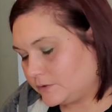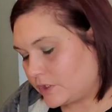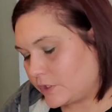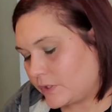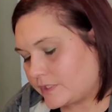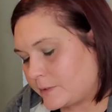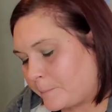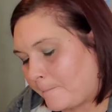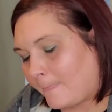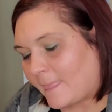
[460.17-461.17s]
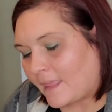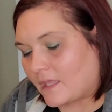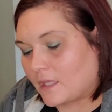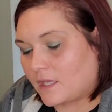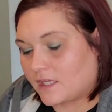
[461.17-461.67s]
Sorry, you guys
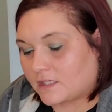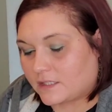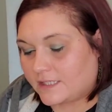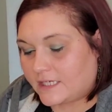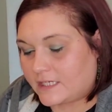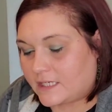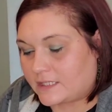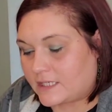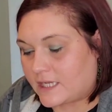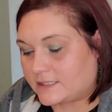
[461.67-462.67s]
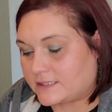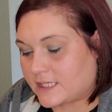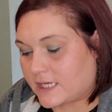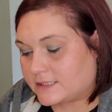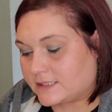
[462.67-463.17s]
clean,
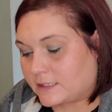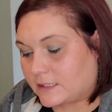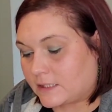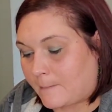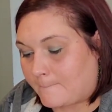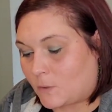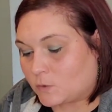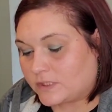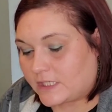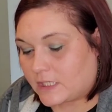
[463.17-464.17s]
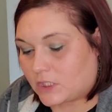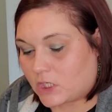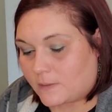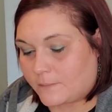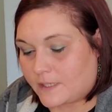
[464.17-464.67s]
non-toxic molding
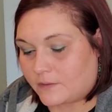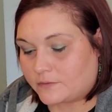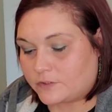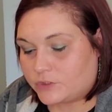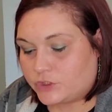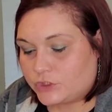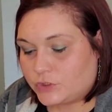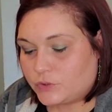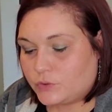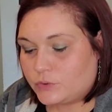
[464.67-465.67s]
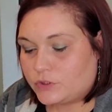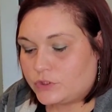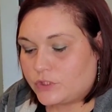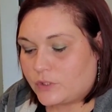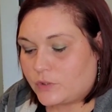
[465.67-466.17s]
compound. Two
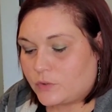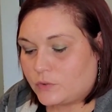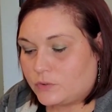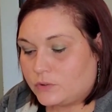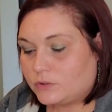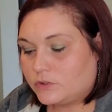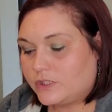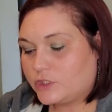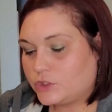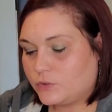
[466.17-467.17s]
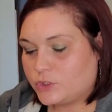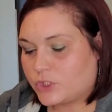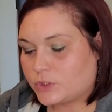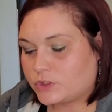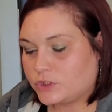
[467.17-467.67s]
dough, get two
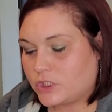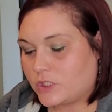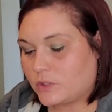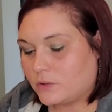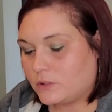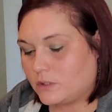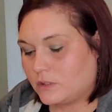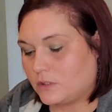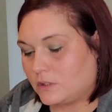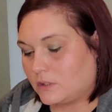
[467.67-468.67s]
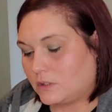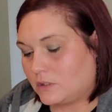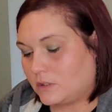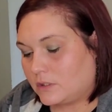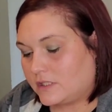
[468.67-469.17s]
jars of dough,
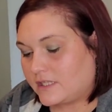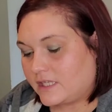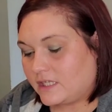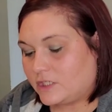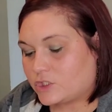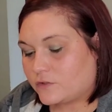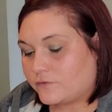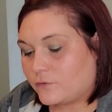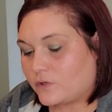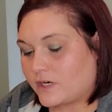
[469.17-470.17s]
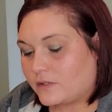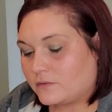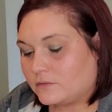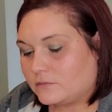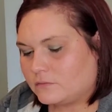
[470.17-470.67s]
and they each are four out,
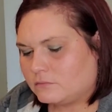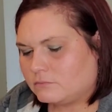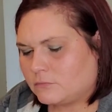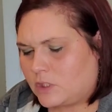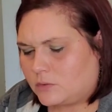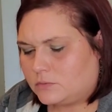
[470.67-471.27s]
no,